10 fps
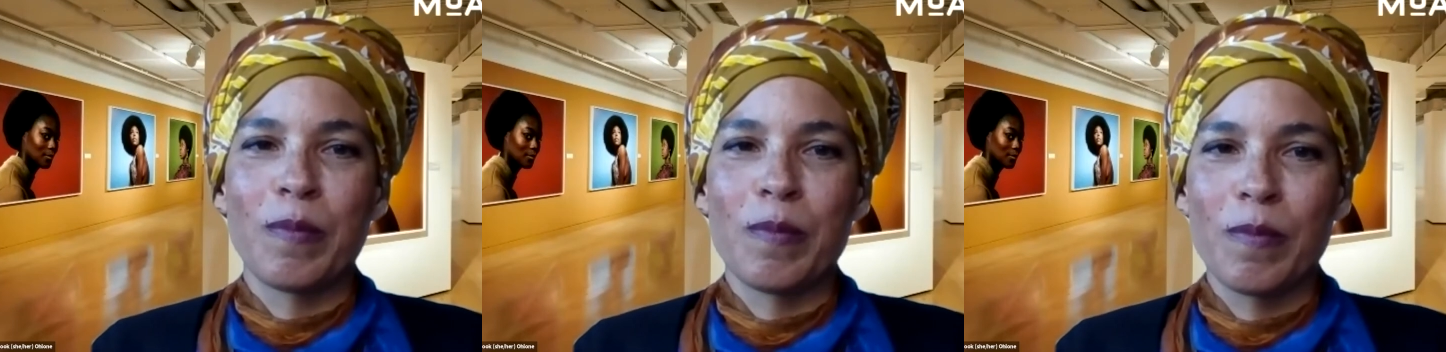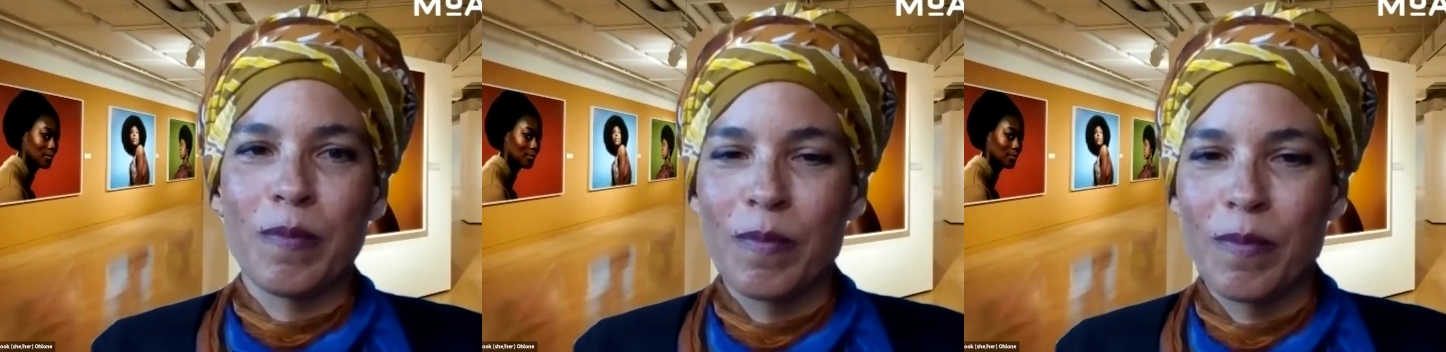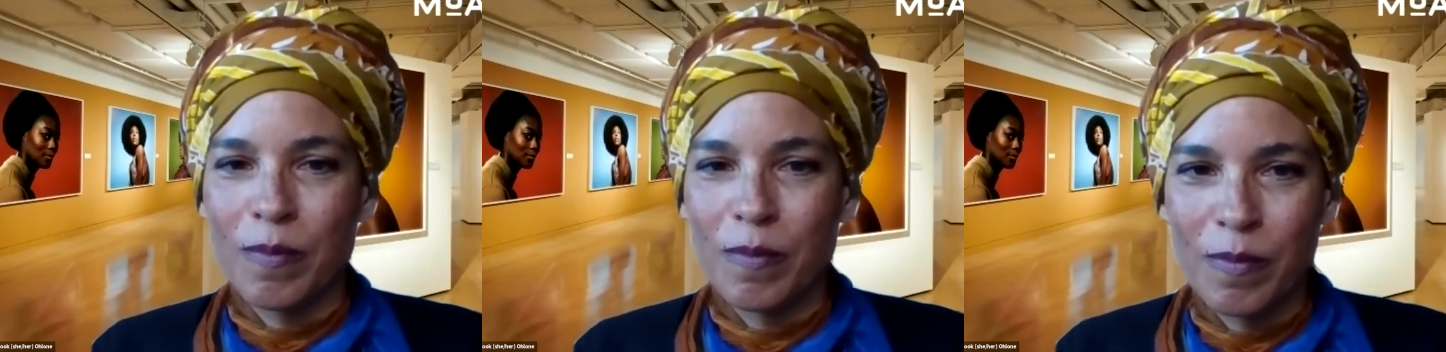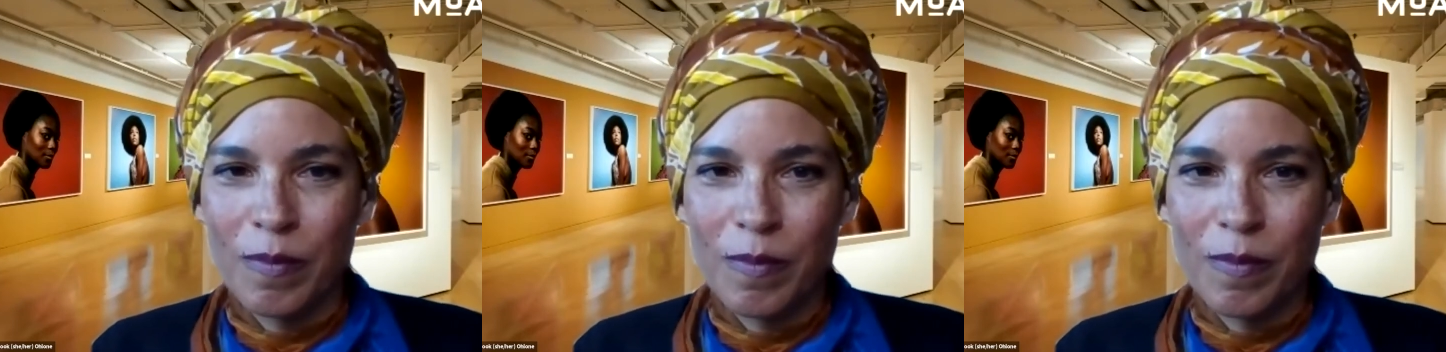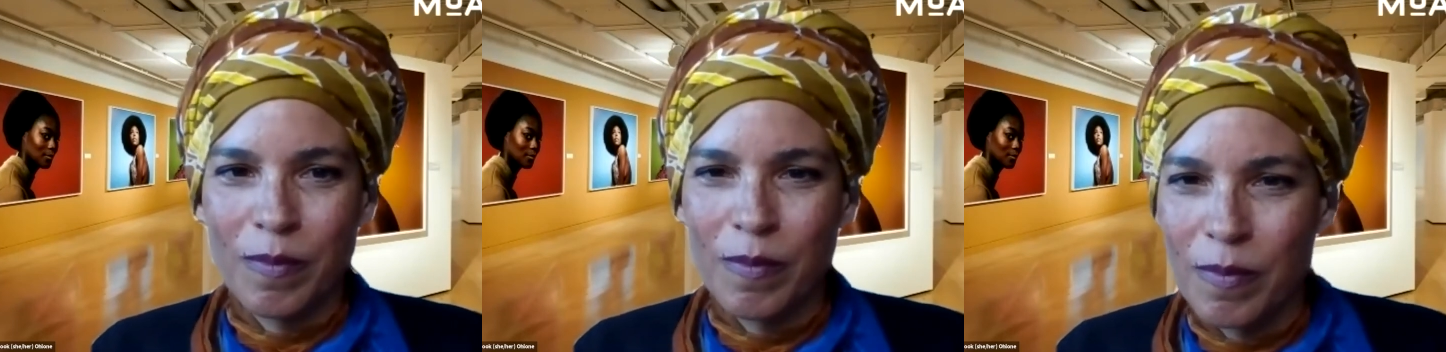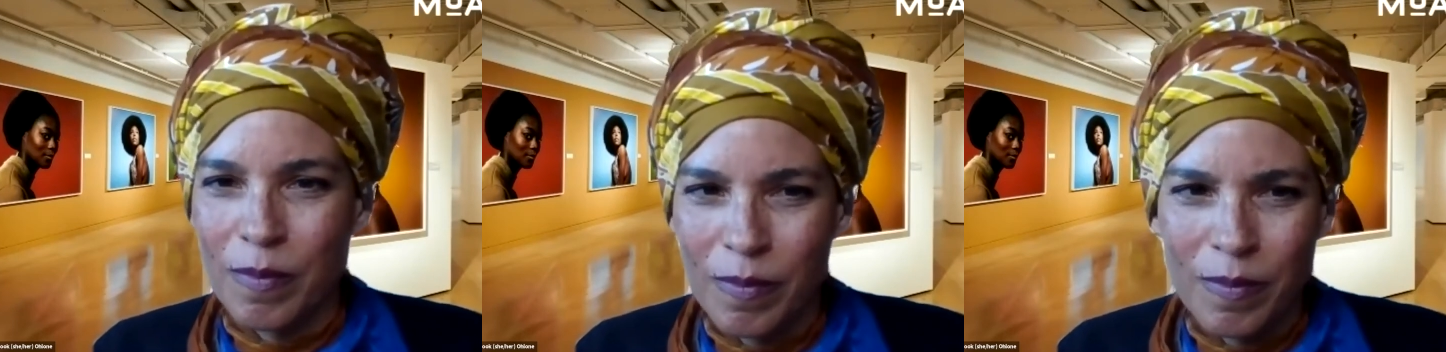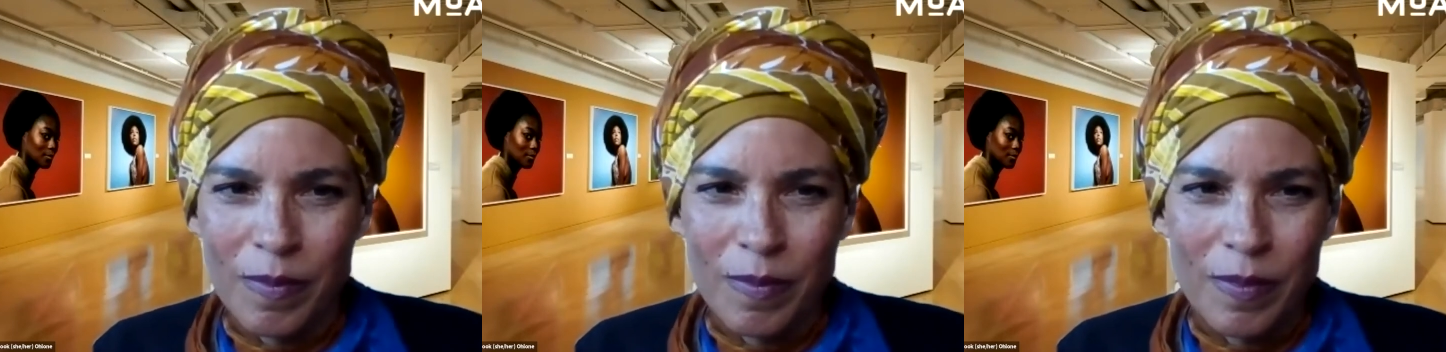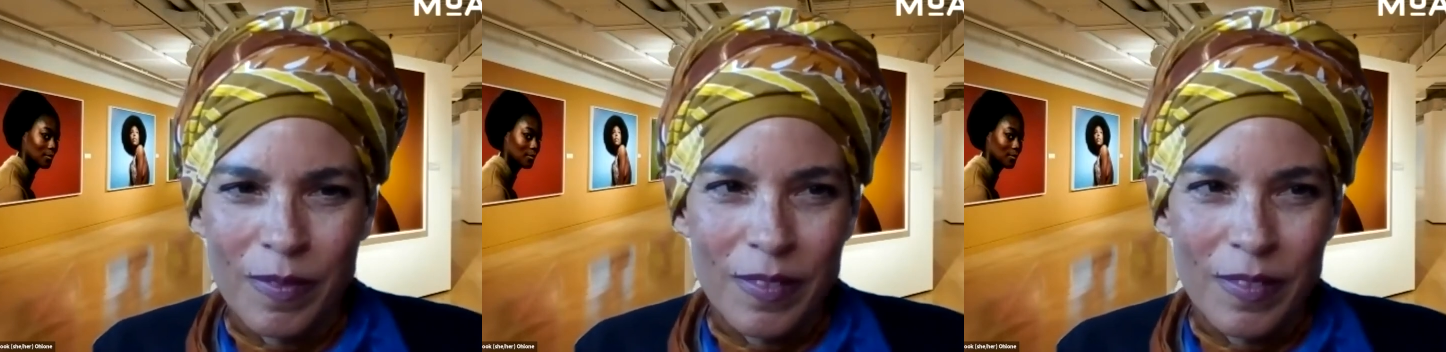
(no one is talking)